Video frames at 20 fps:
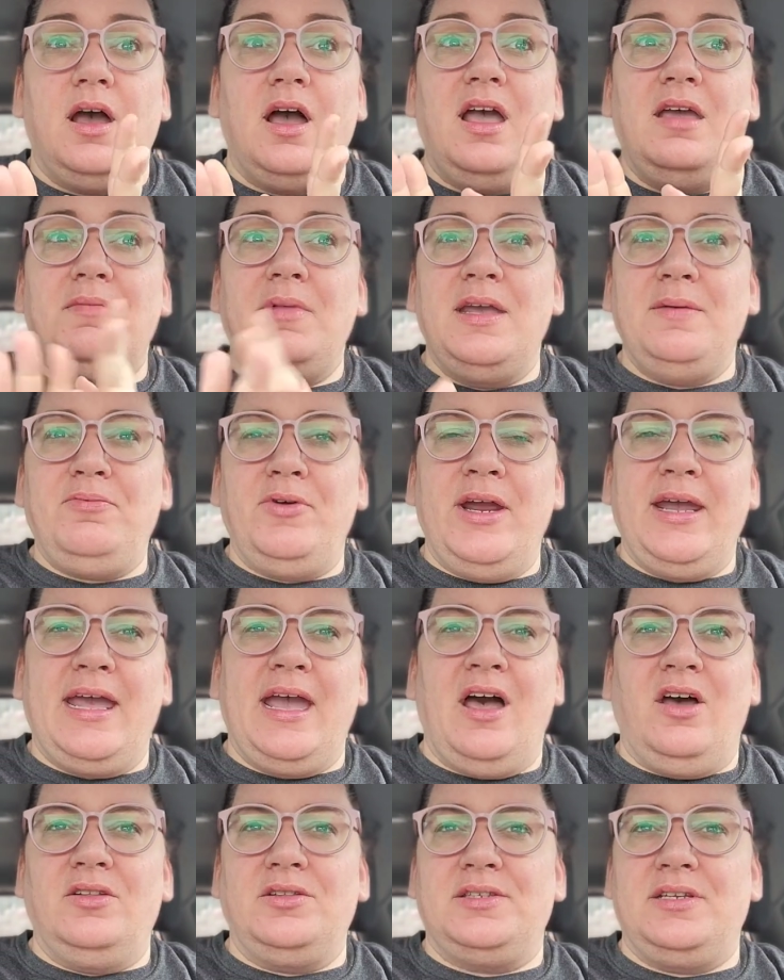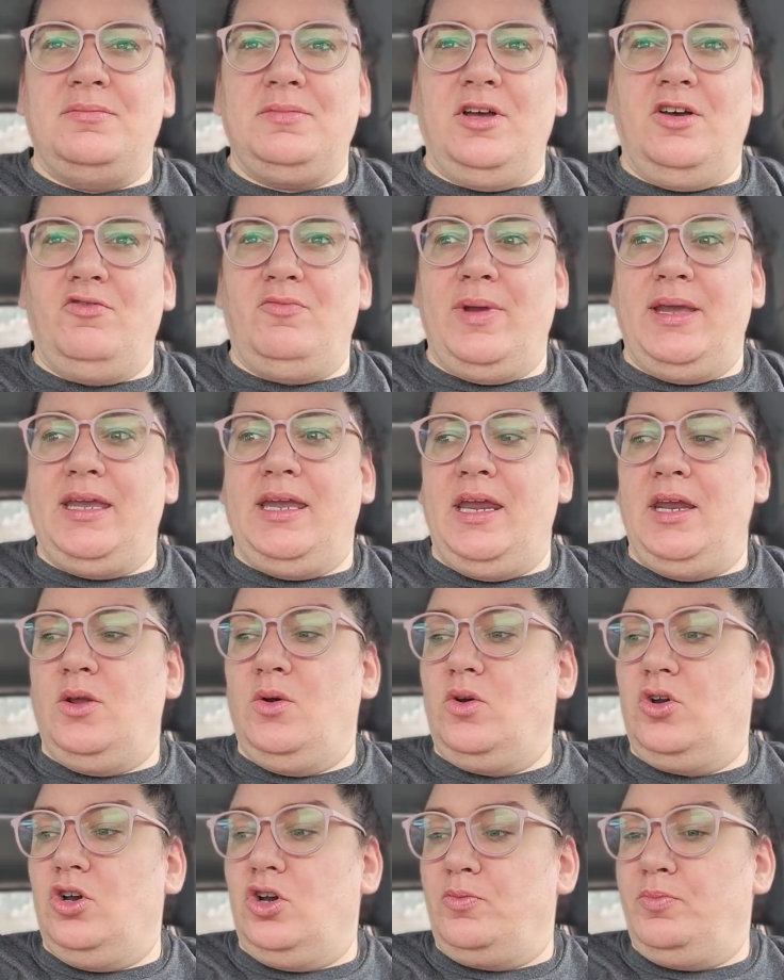I might break out some of my
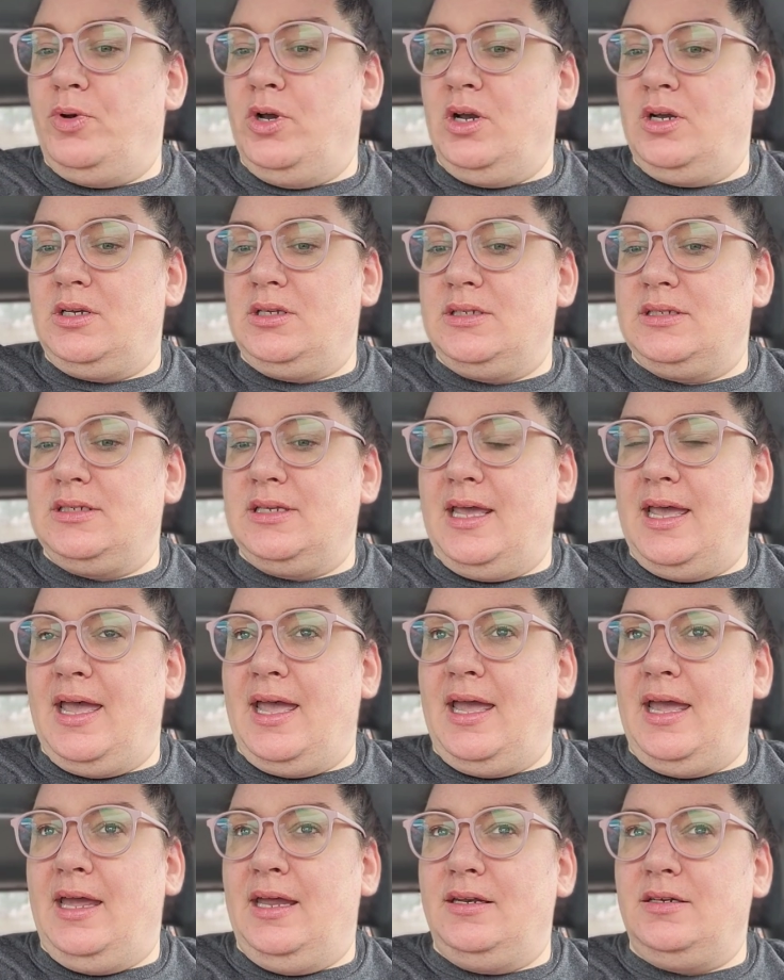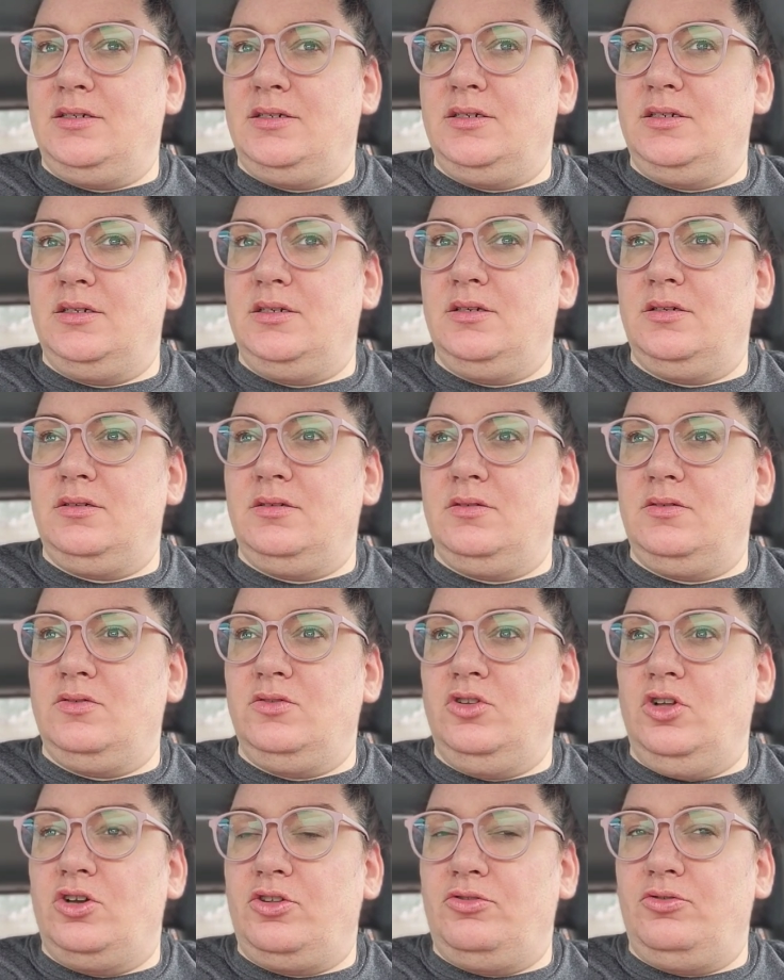keto cookbooks and
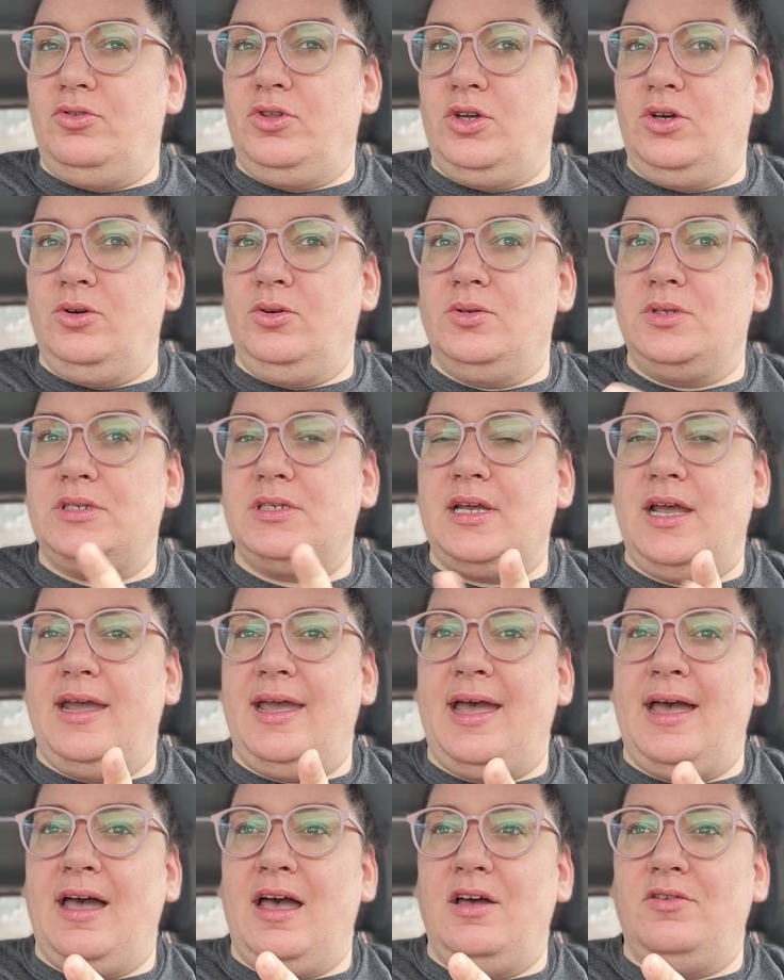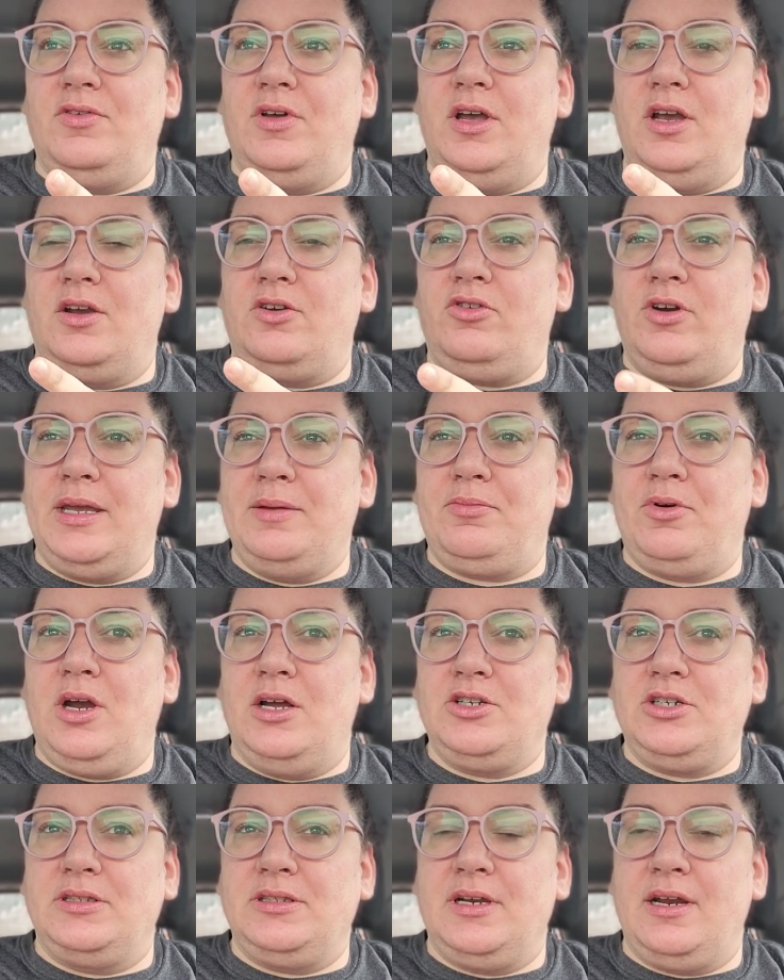look through those. I have a Cricut
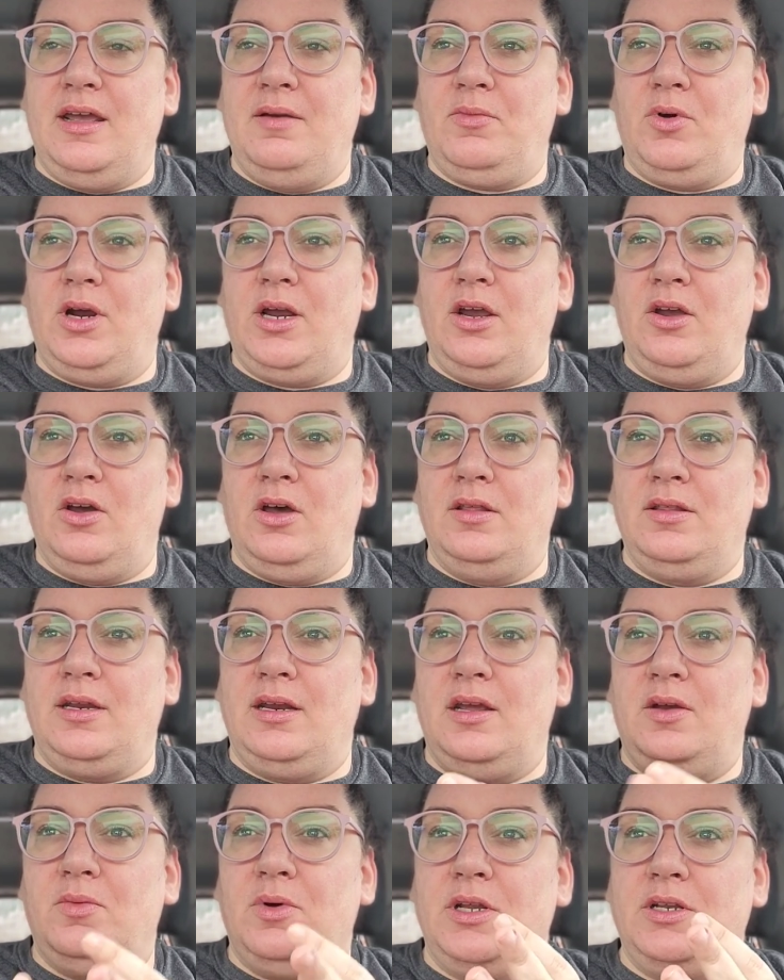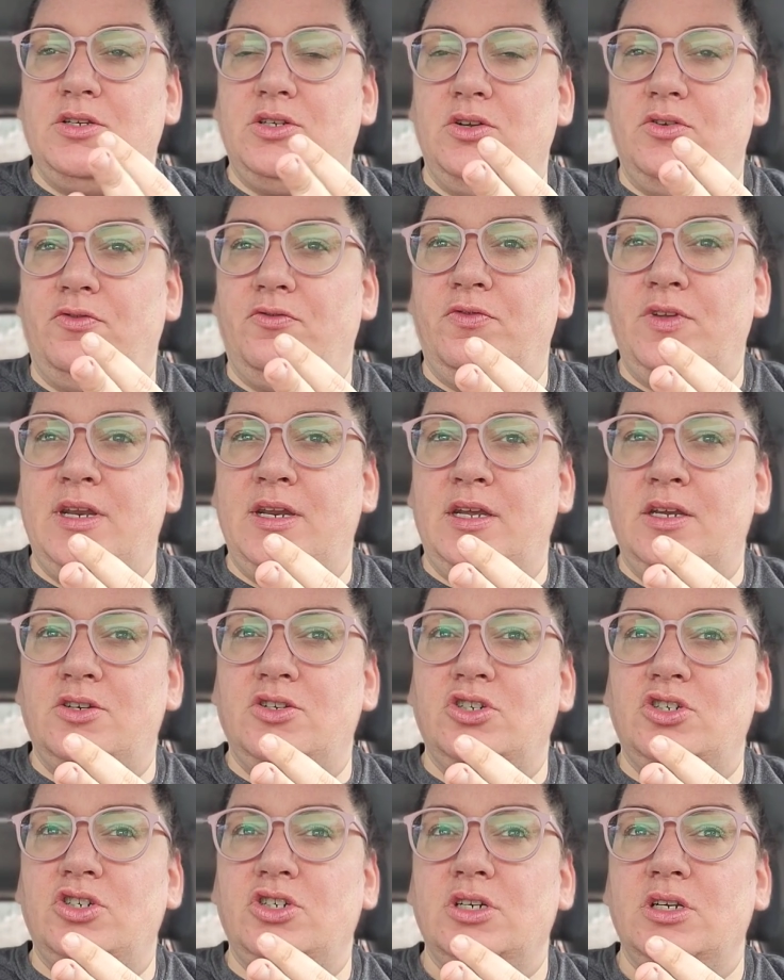project that I am working on that I want to
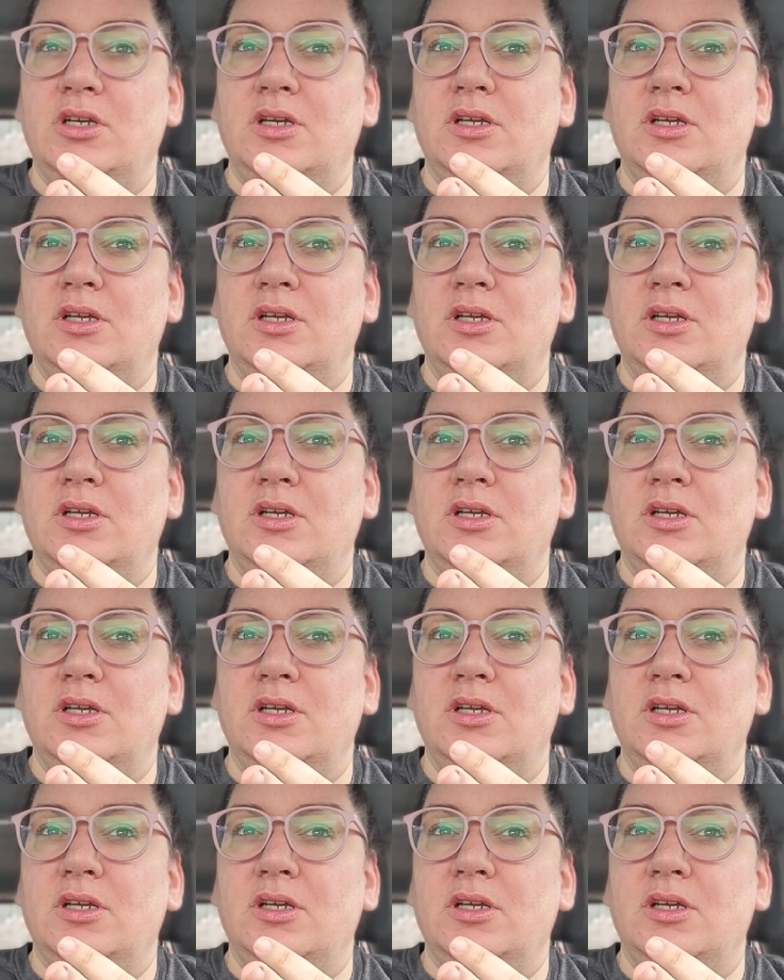finish.